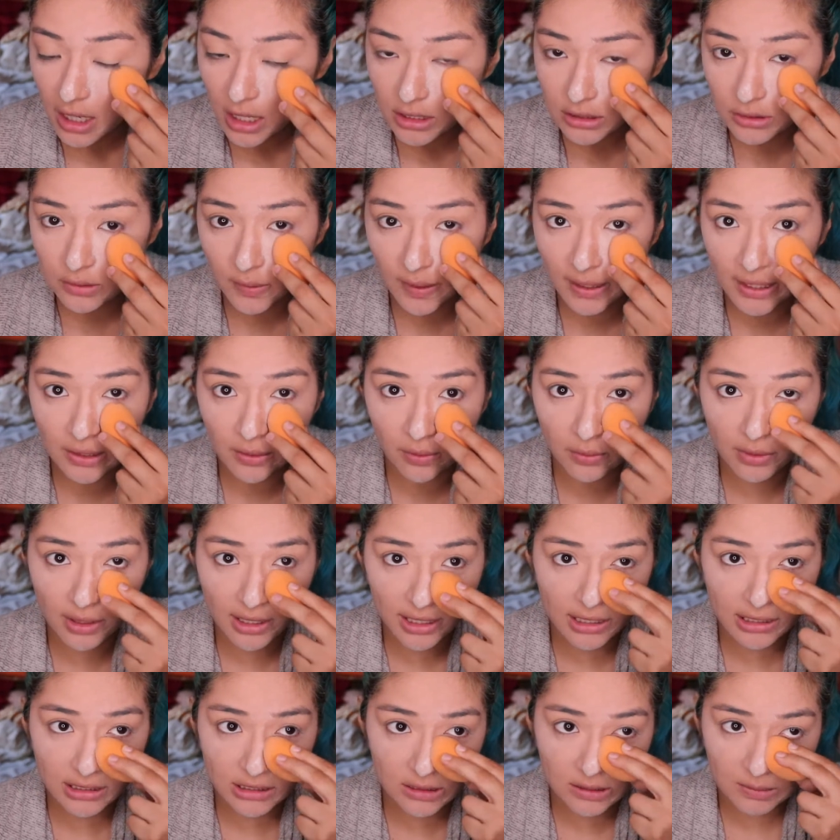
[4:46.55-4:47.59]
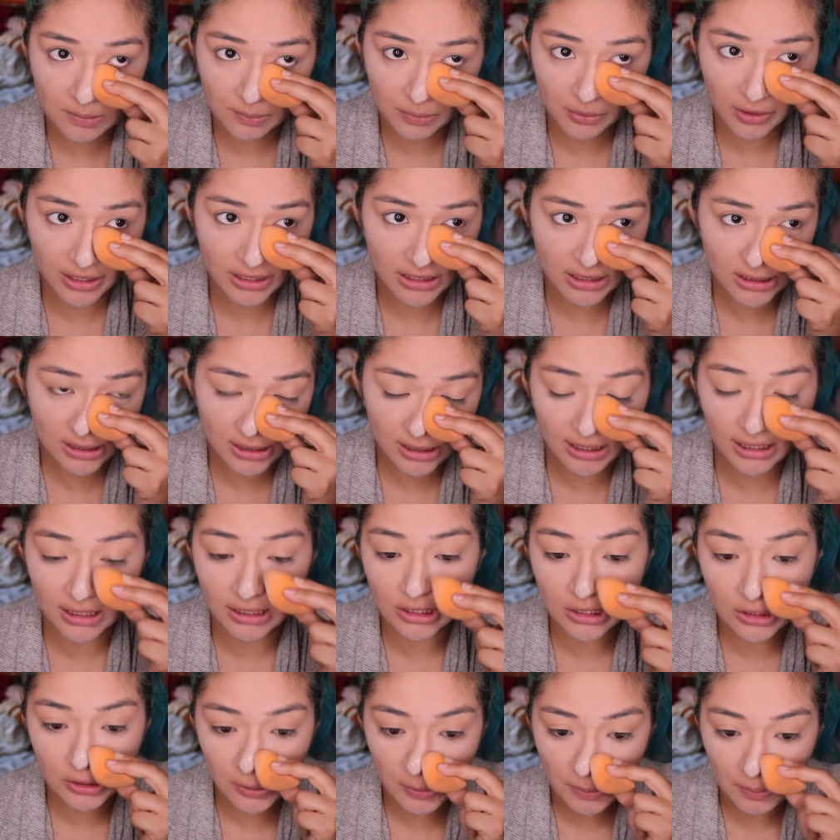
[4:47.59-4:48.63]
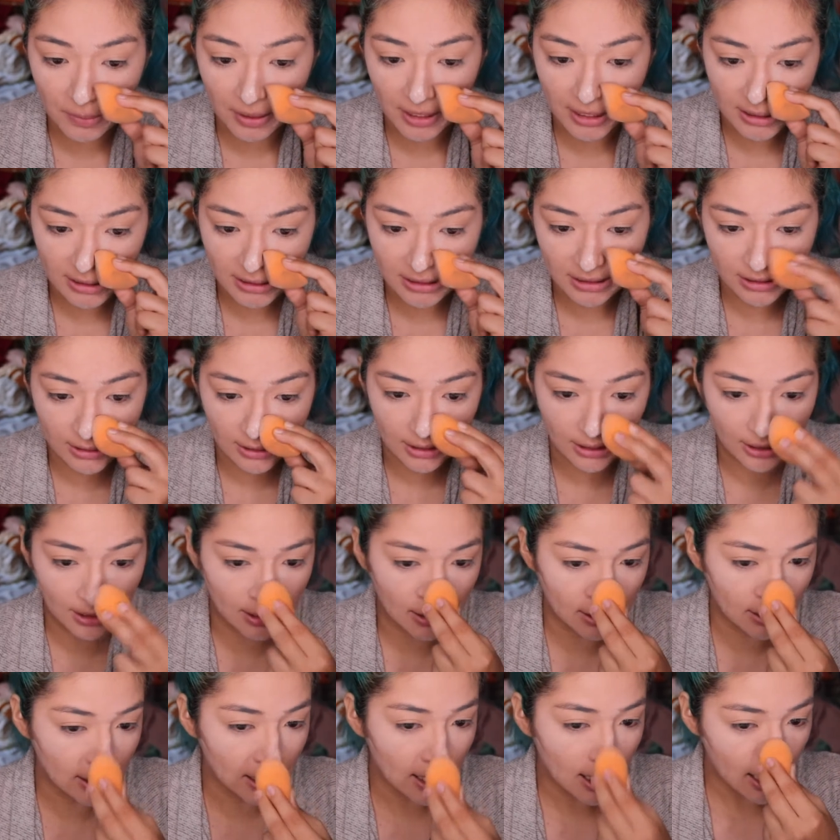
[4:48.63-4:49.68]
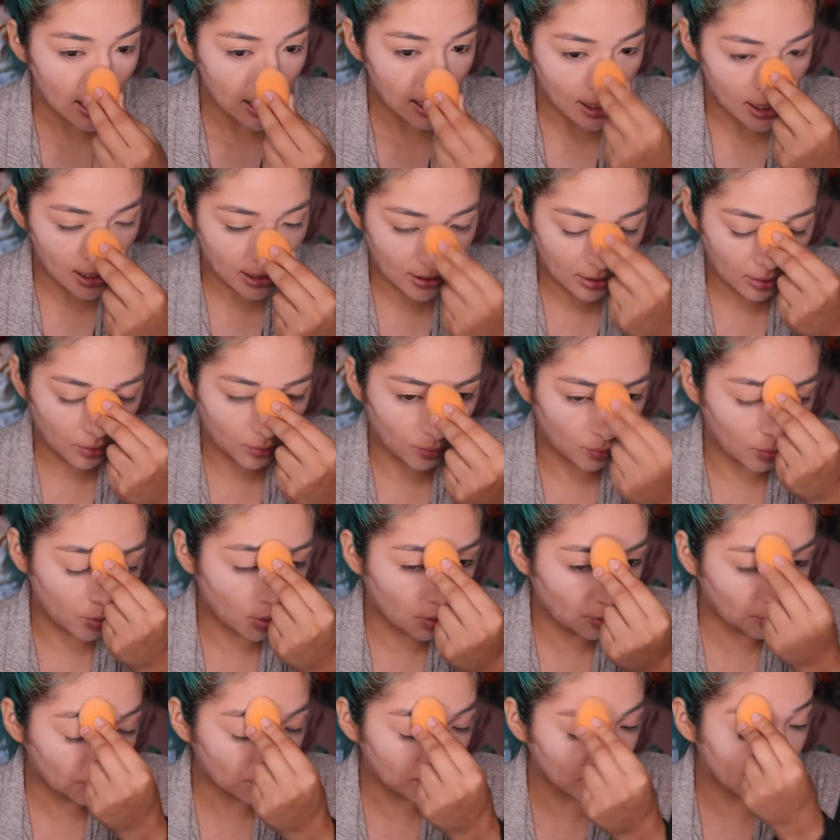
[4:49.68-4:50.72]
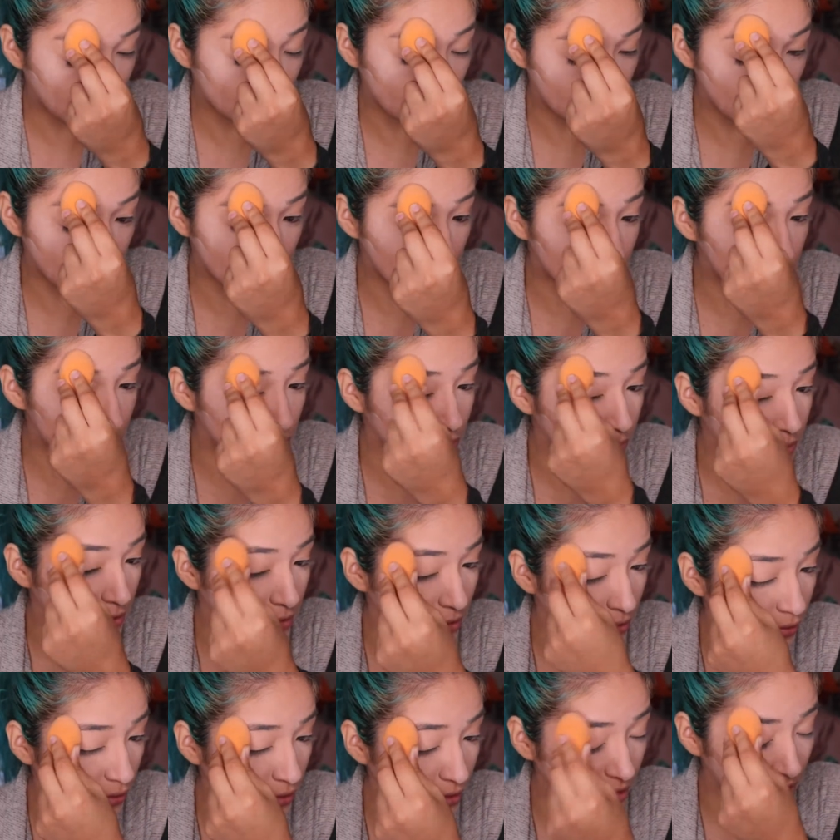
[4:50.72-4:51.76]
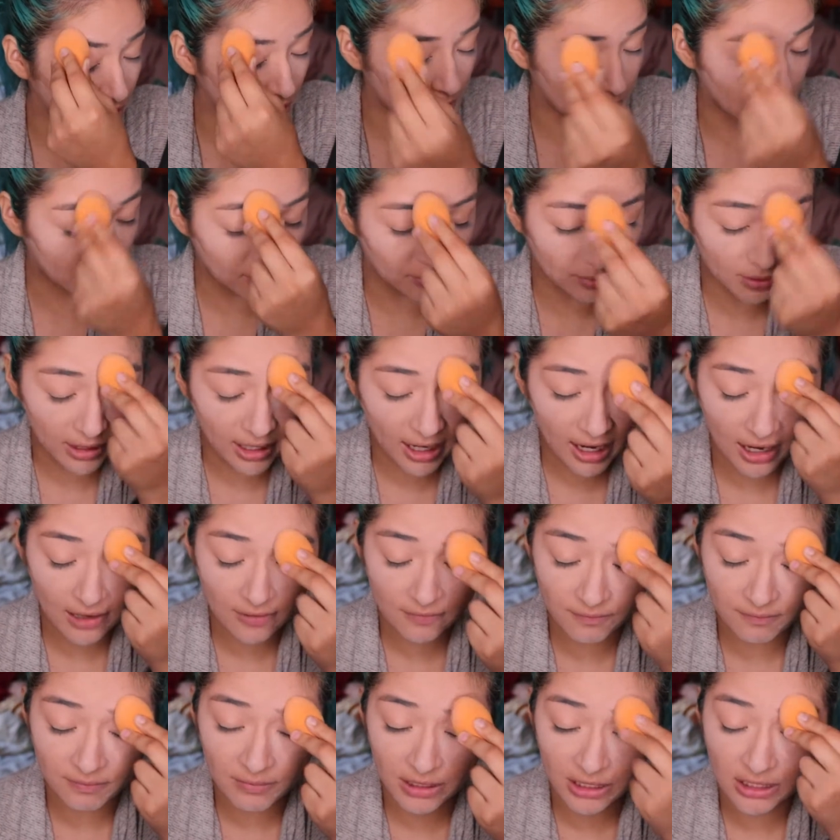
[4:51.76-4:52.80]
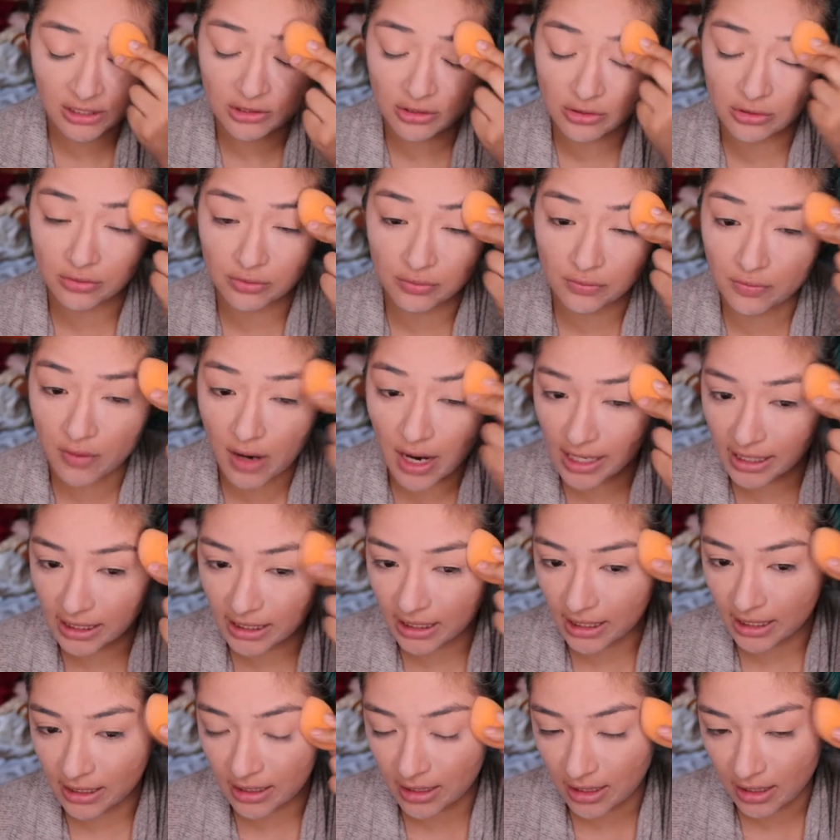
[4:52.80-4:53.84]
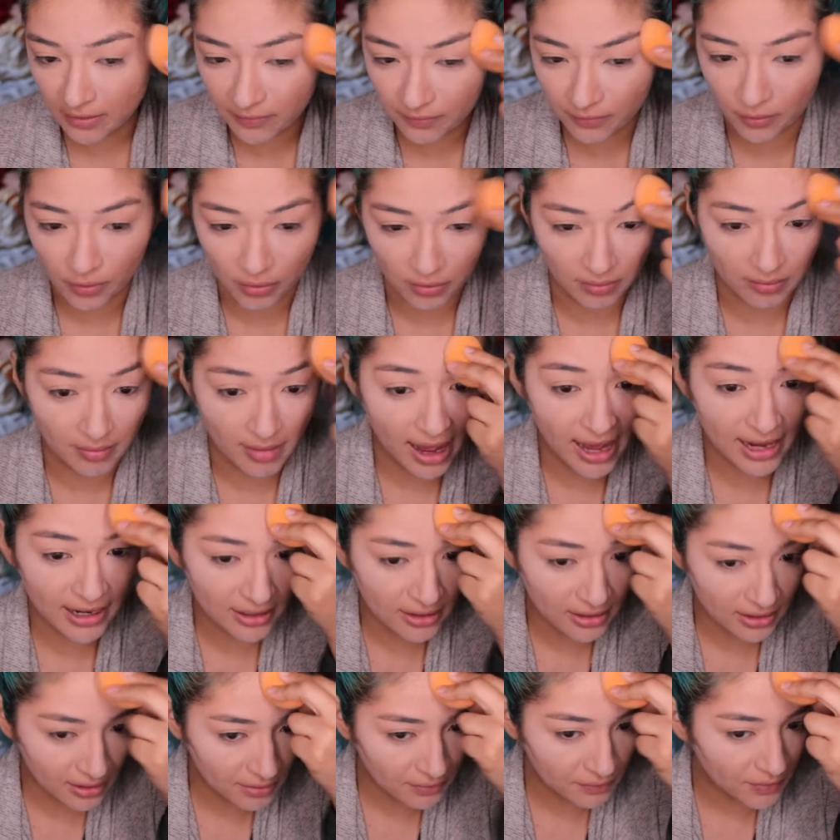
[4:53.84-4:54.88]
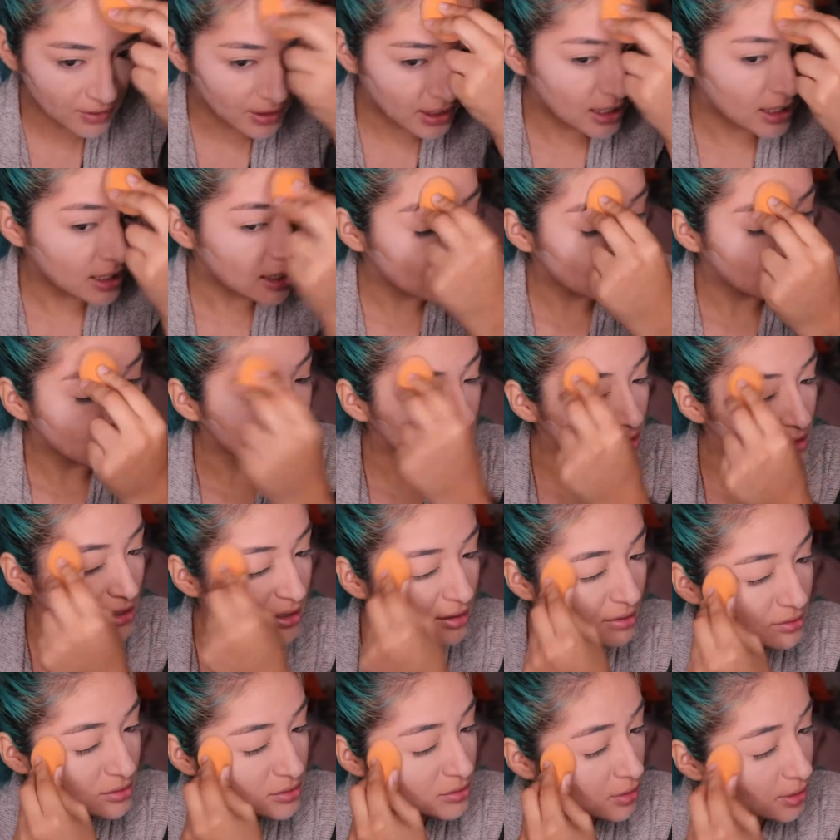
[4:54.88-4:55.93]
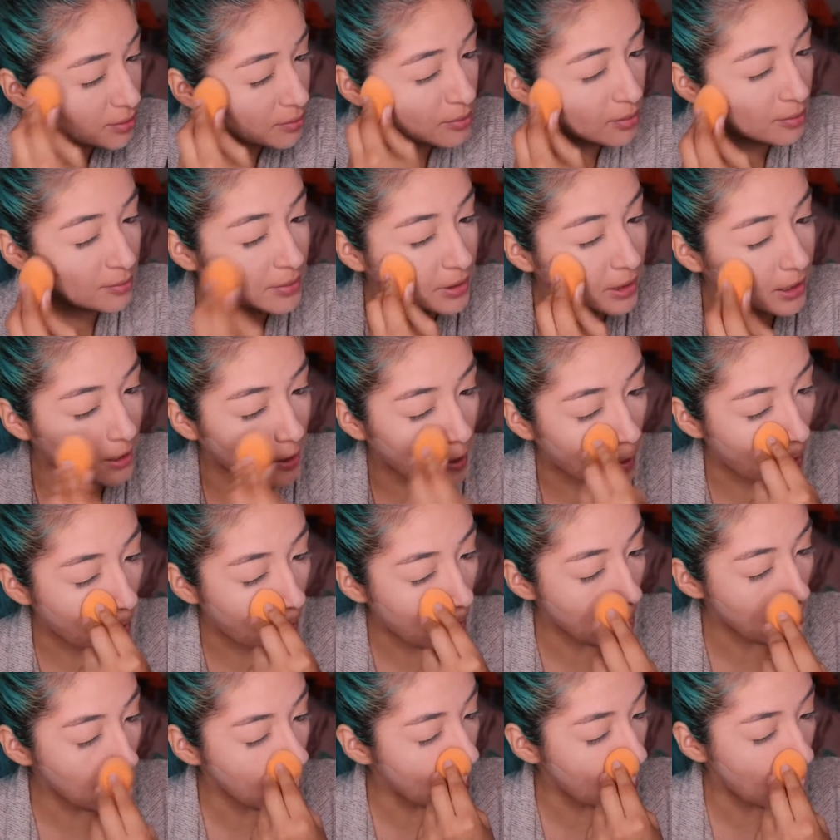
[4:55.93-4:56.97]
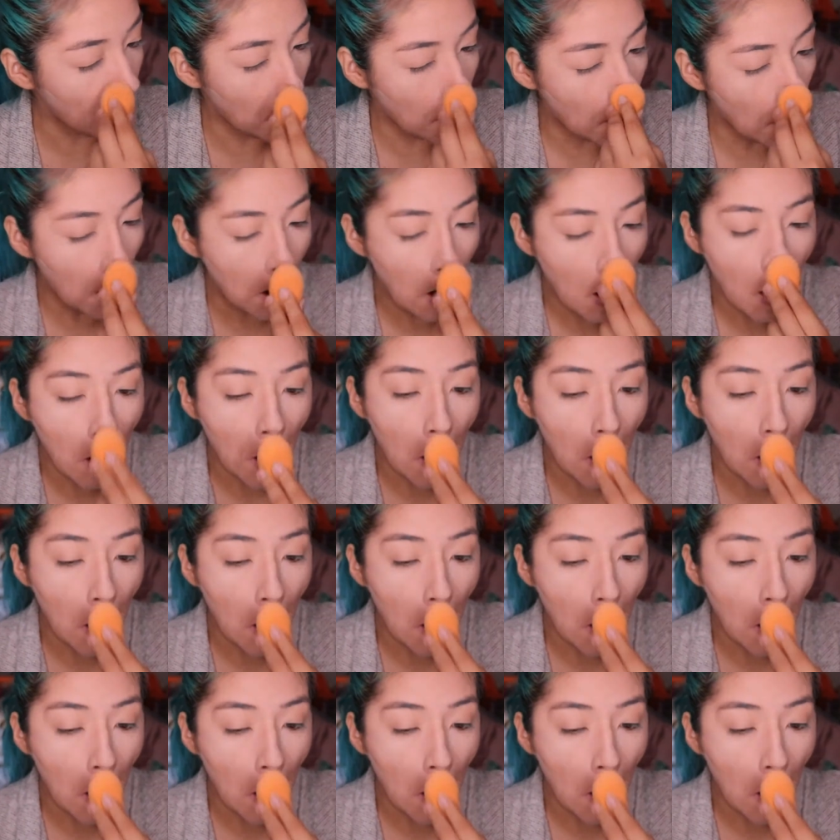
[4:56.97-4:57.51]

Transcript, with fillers: So I know that it's pressed into my skin and it won't make me super oily, but it would have me dry enough or matte enough, you know, so I won't be like oily